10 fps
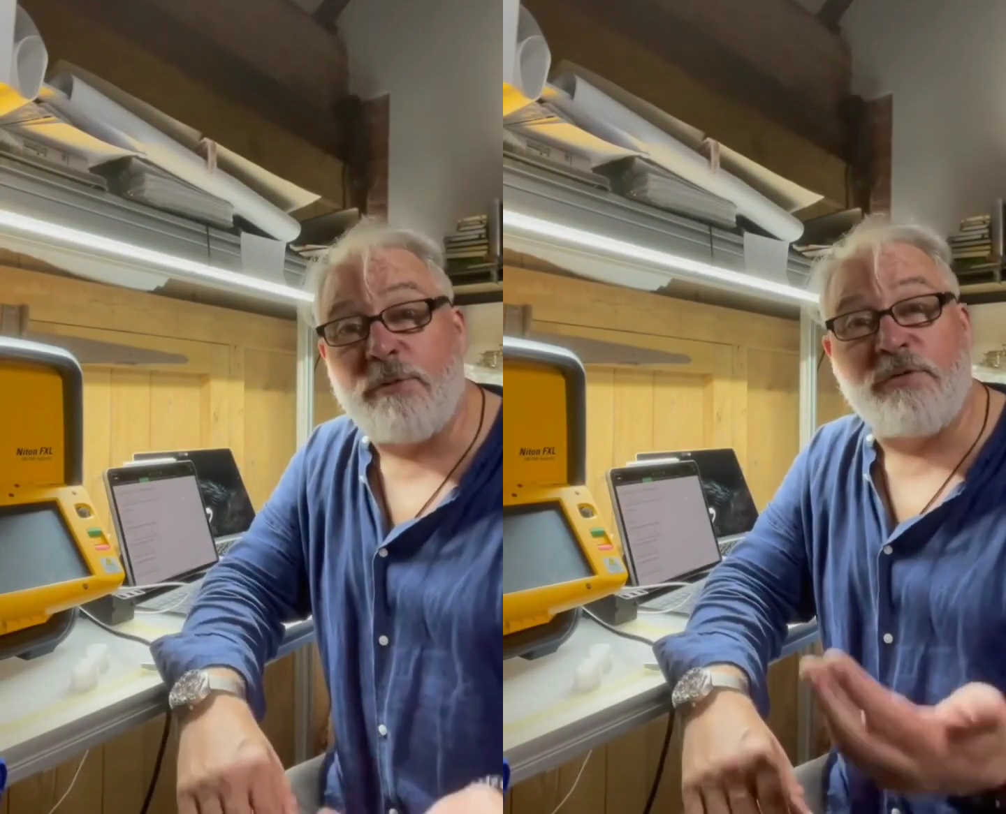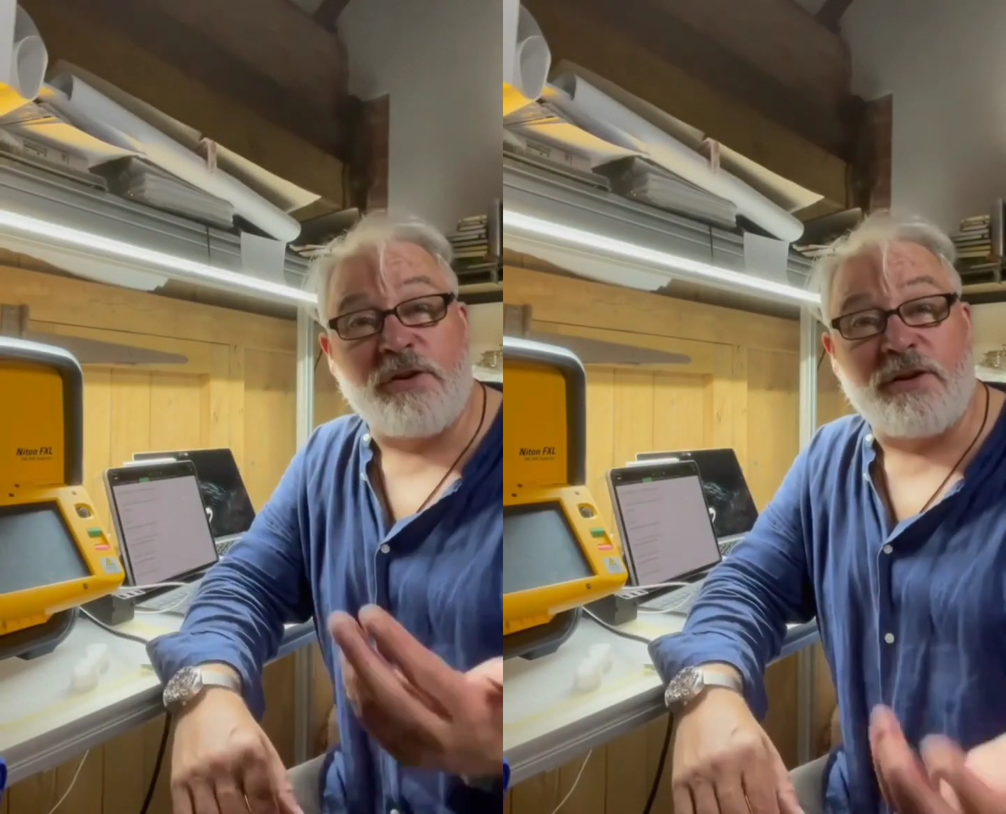
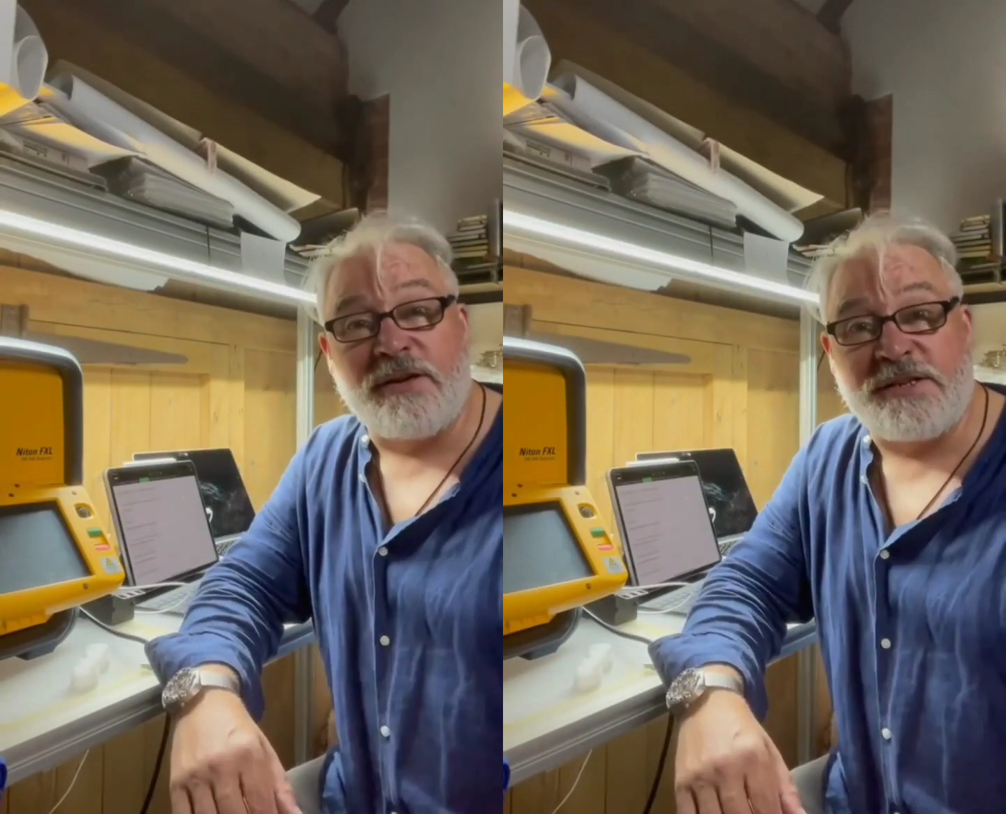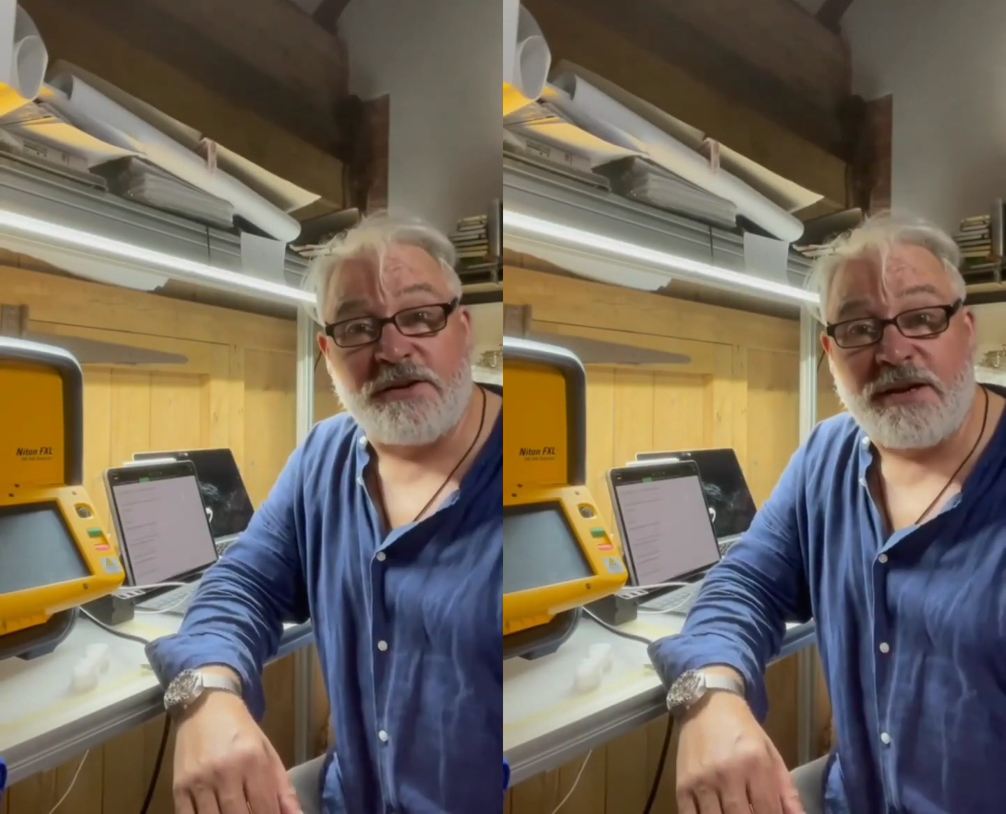we've got
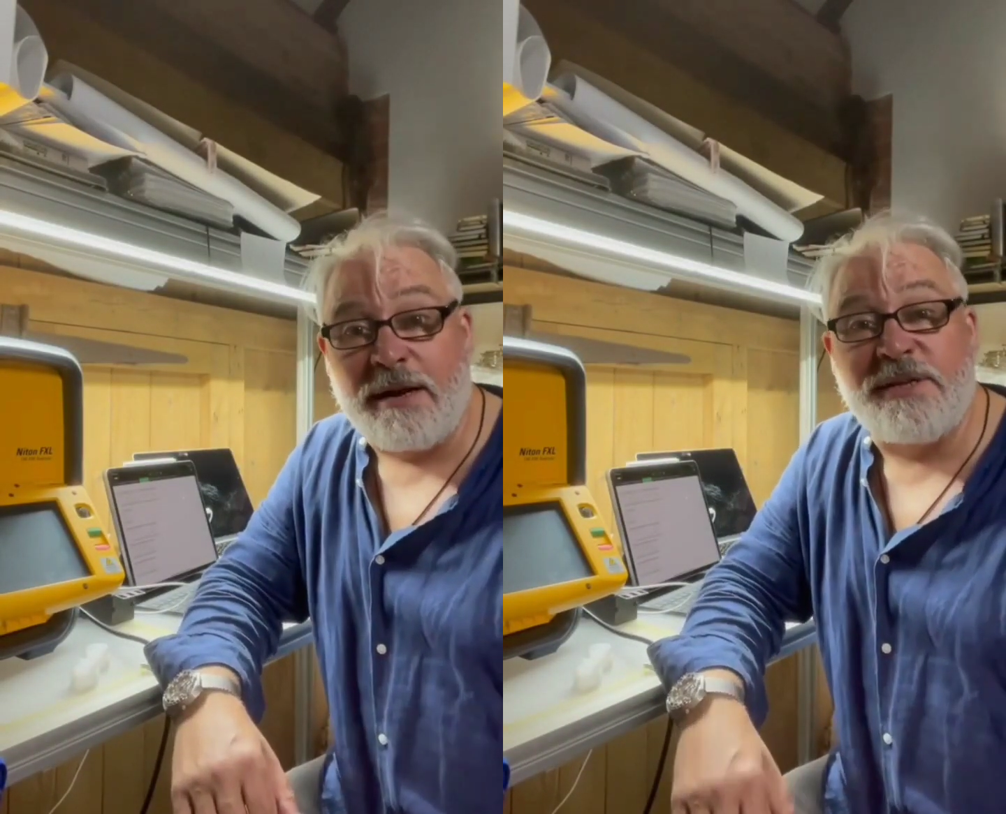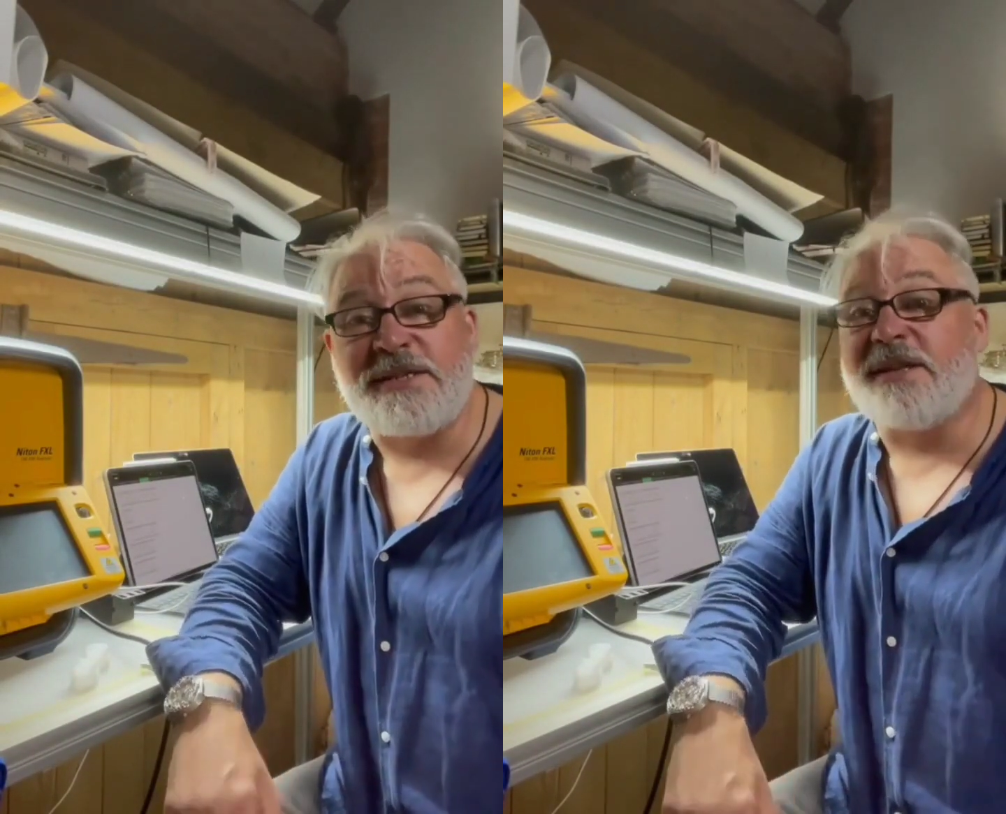certain
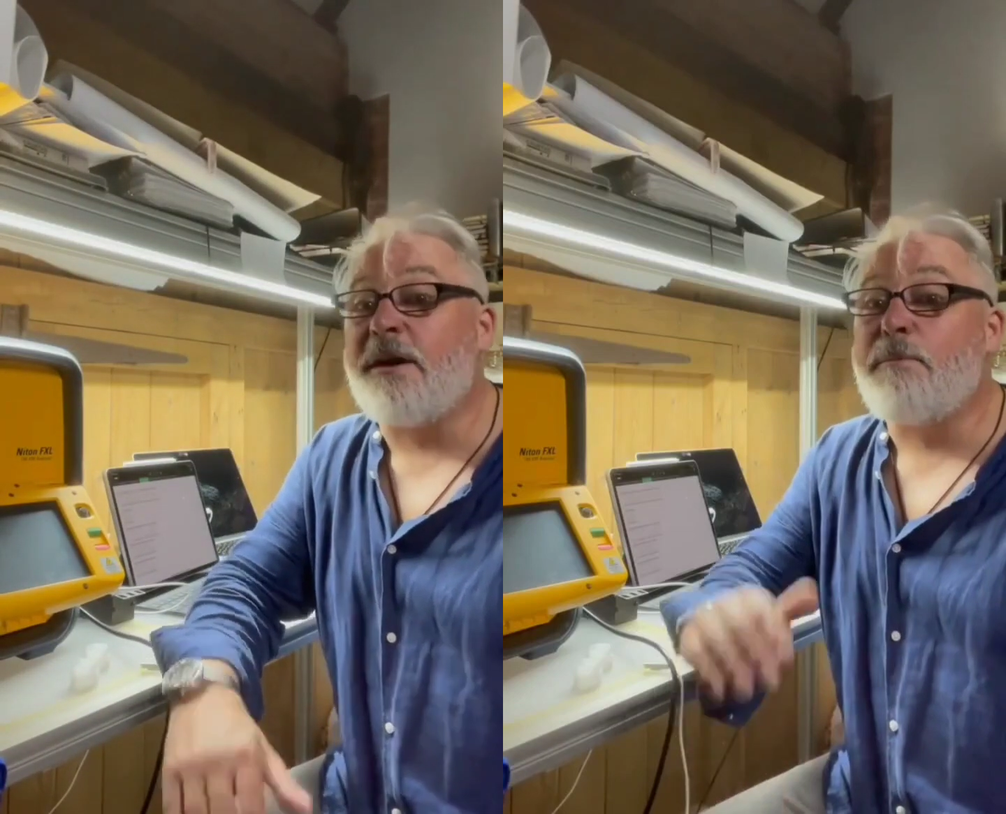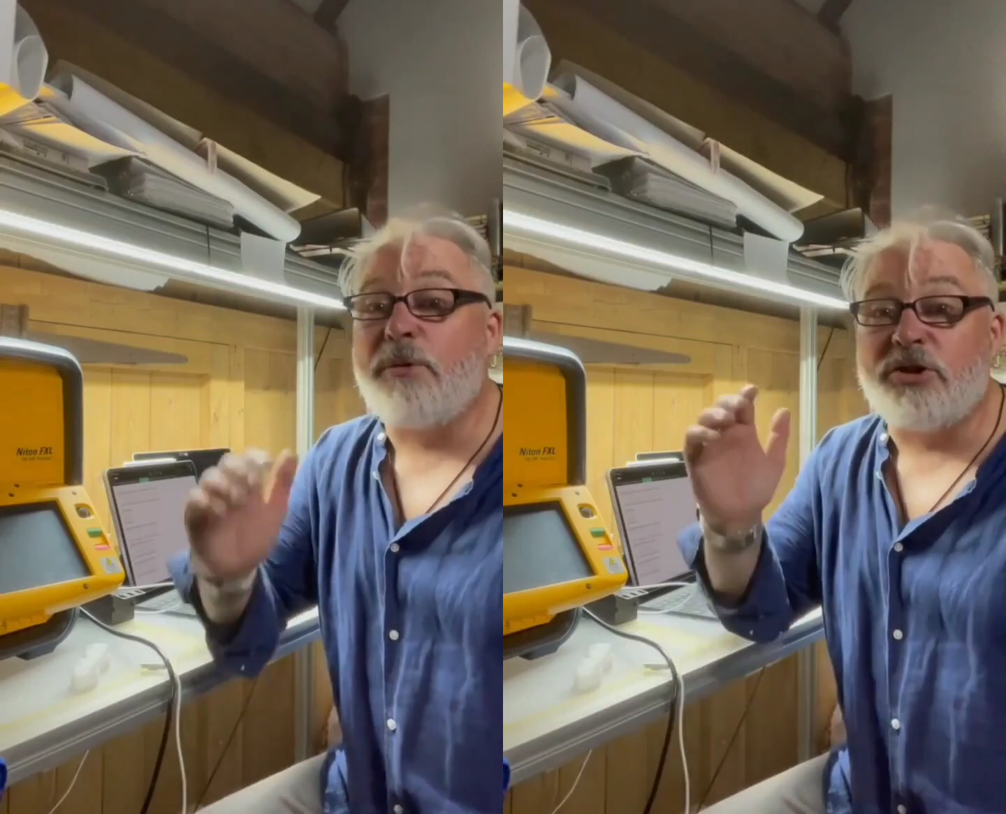elements that
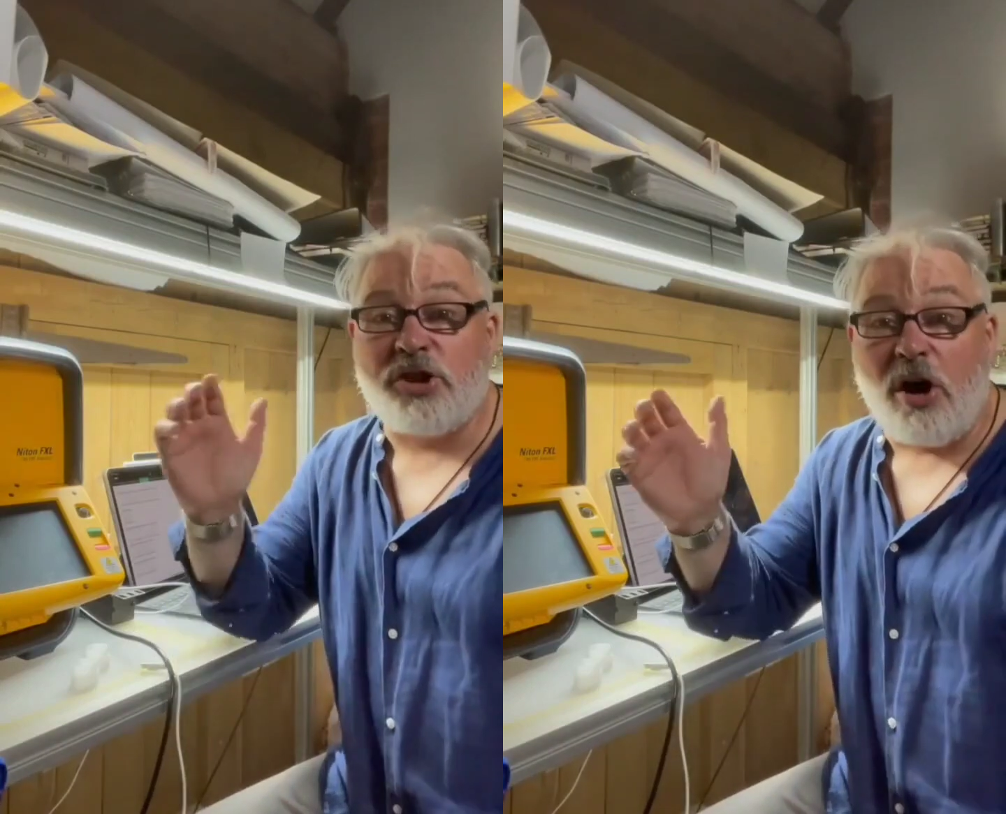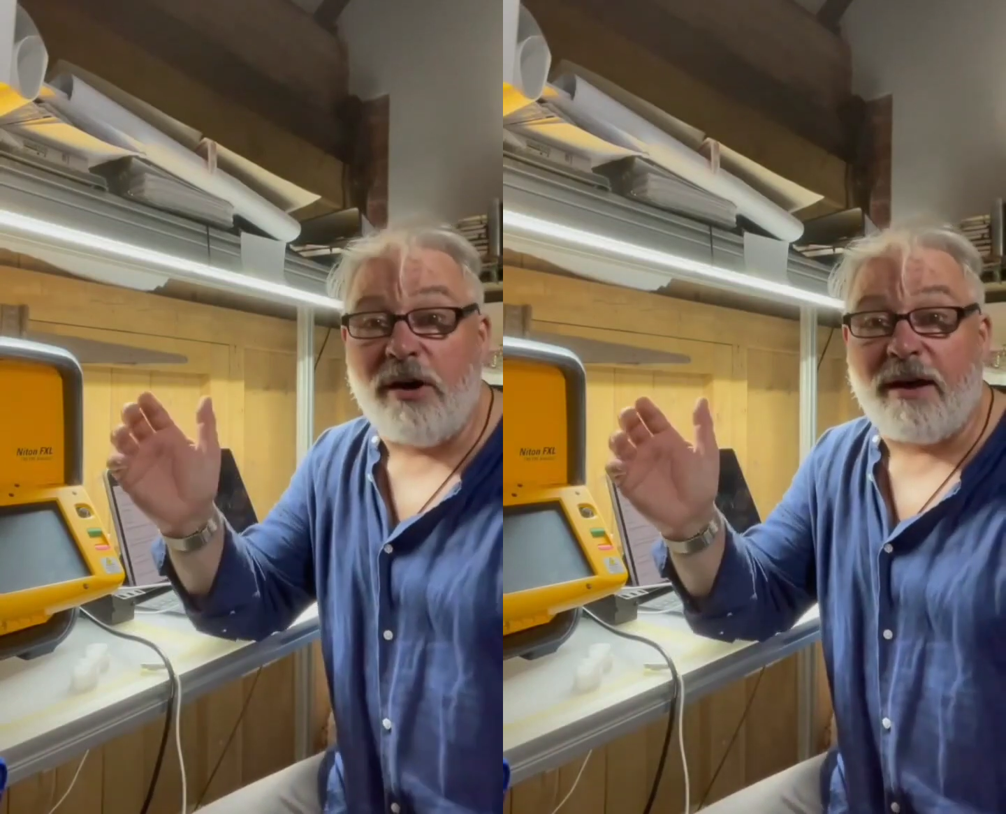are much
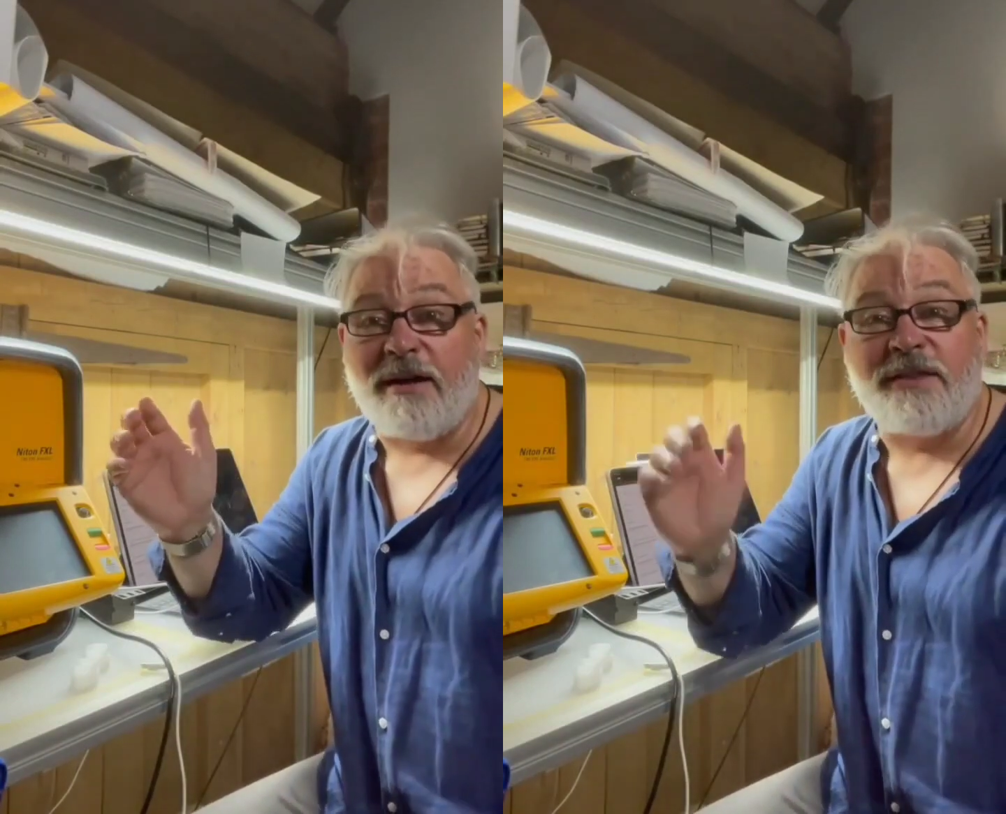higher